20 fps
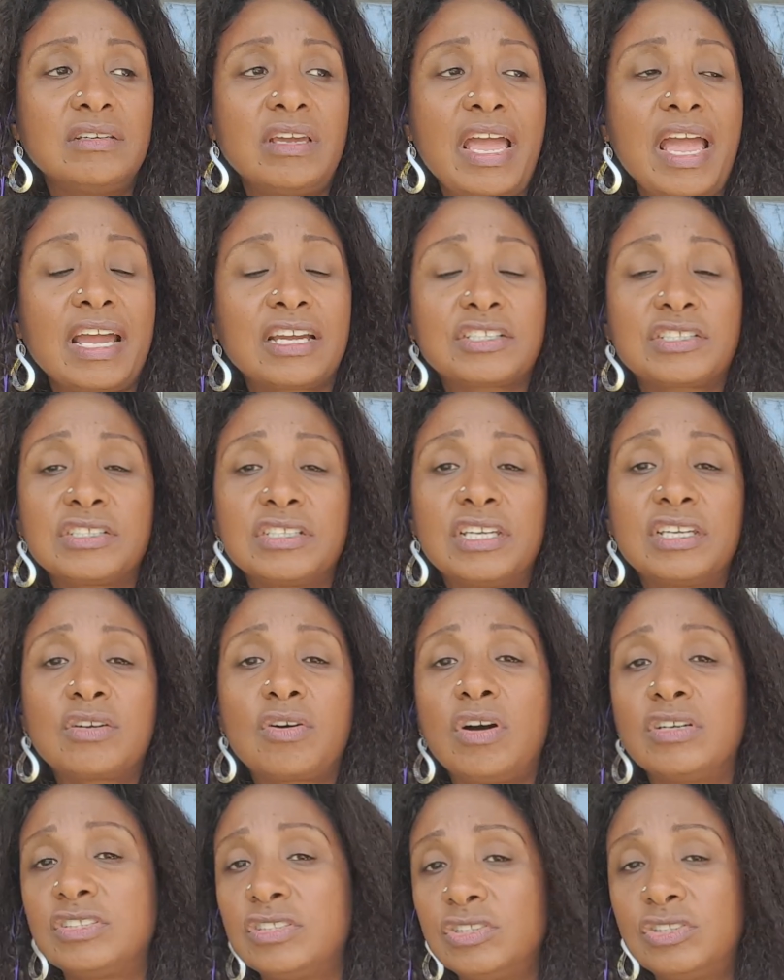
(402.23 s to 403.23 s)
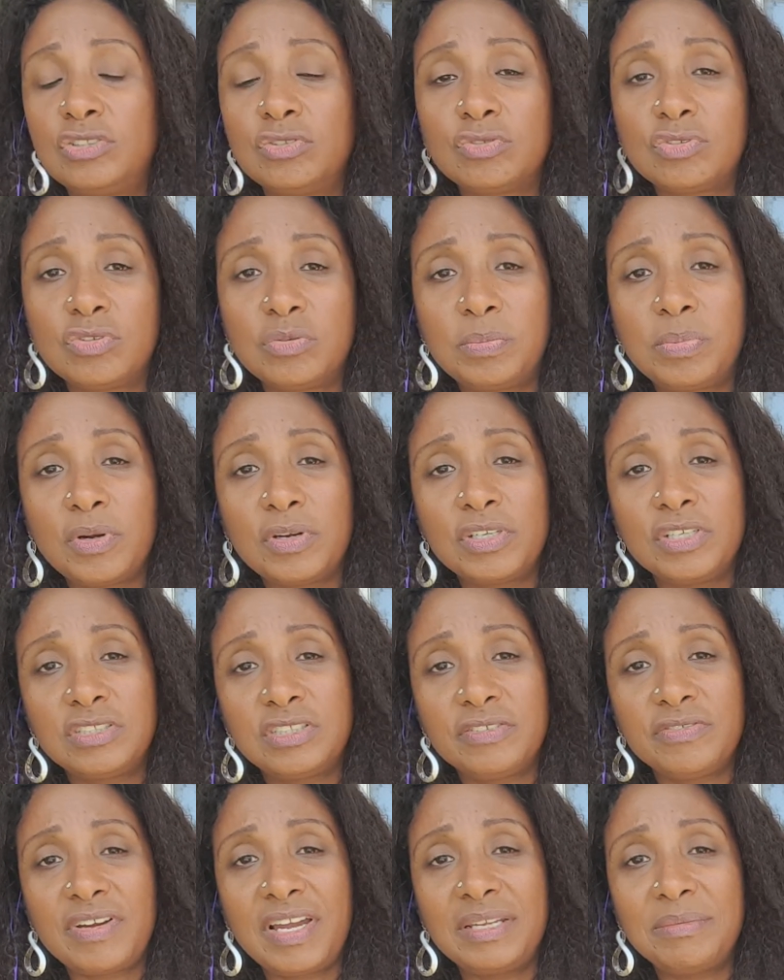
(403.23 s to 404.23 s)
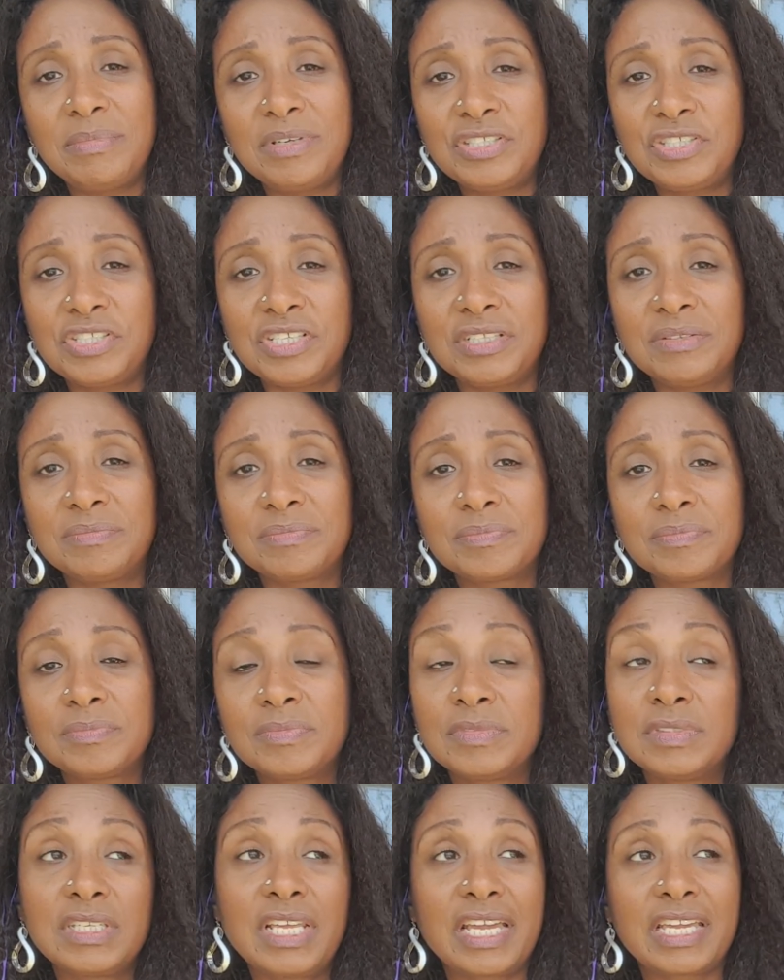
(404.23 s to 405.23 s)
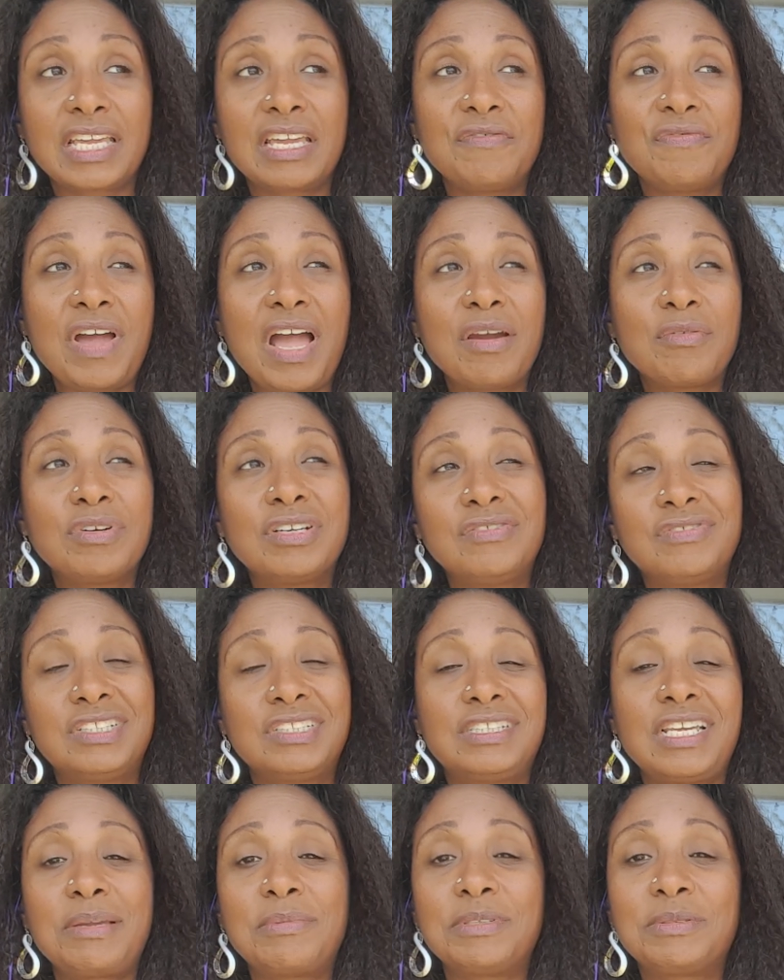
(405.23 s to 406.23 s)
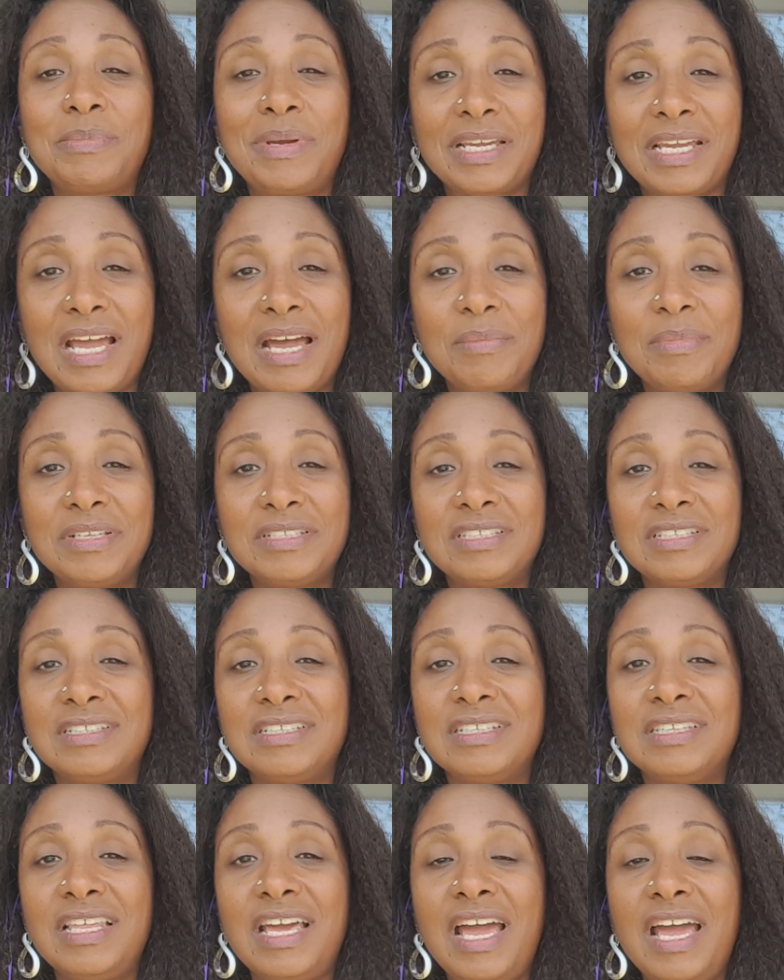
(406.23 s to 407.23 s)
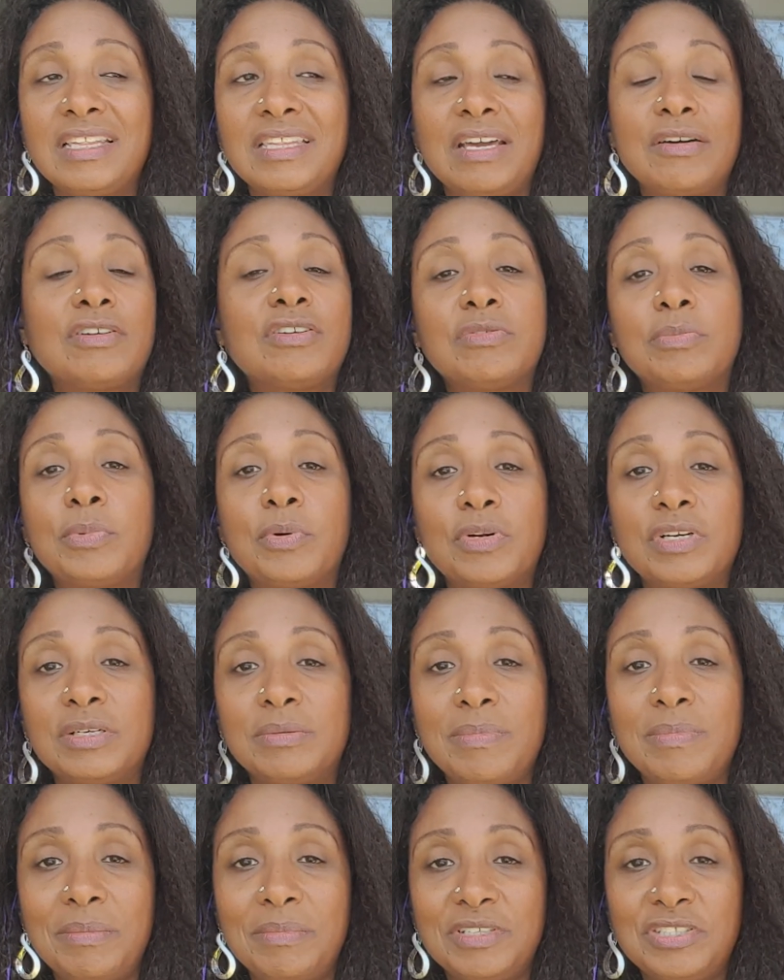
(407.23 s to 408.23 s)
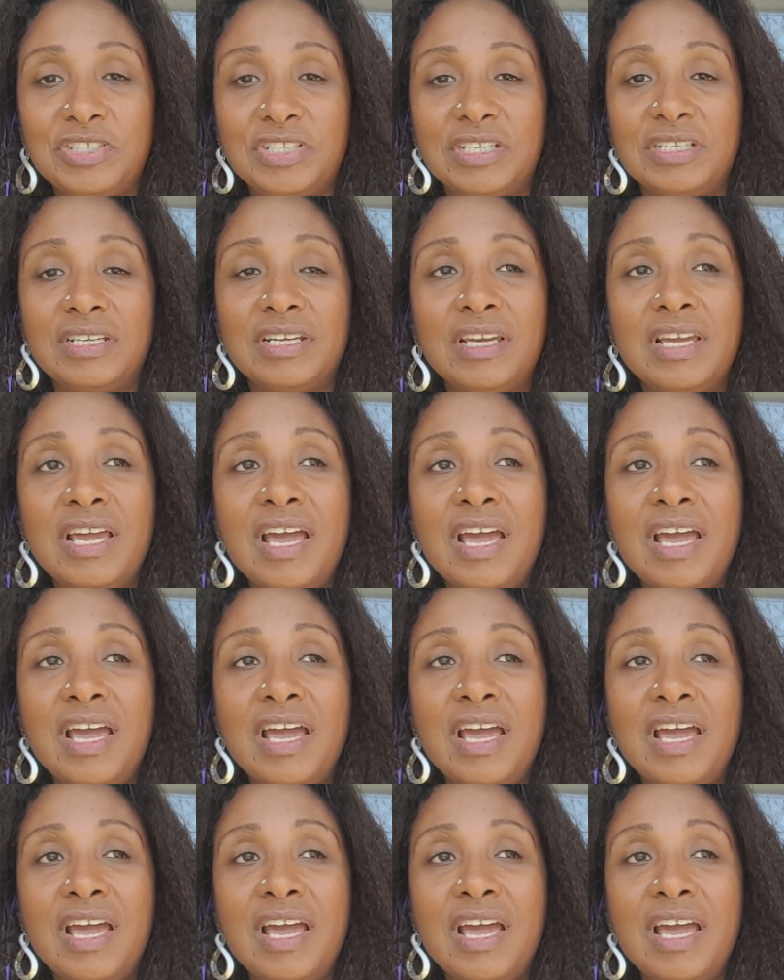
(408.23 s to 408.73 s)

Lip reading: actually causes you to abort your divine mission. Like if I would have disabled my comments and did that, that would have aborted my mission.